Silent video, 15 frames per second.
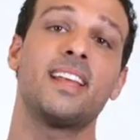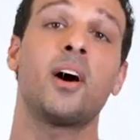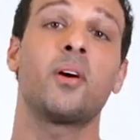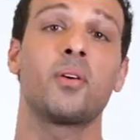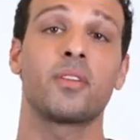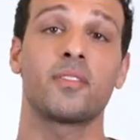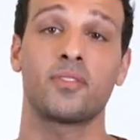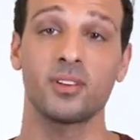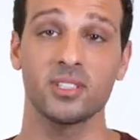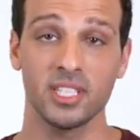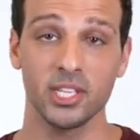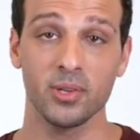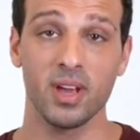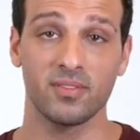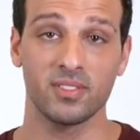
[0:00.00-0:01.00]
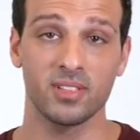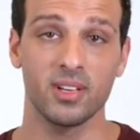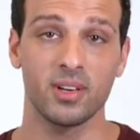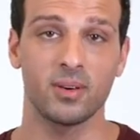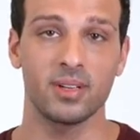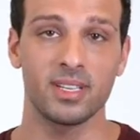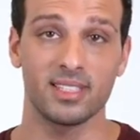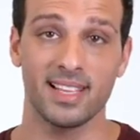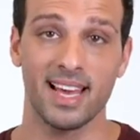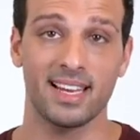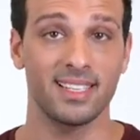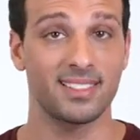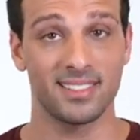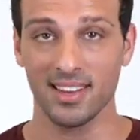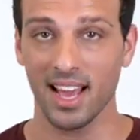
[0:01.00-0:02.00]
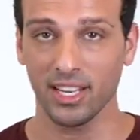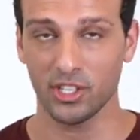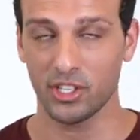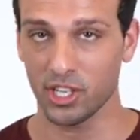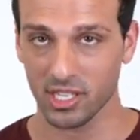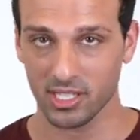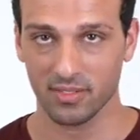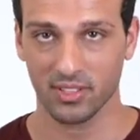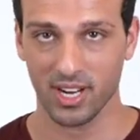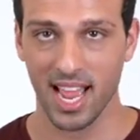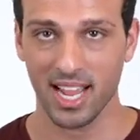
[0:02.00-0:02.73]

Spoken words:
Now, the first thing you have to know is that it's not just for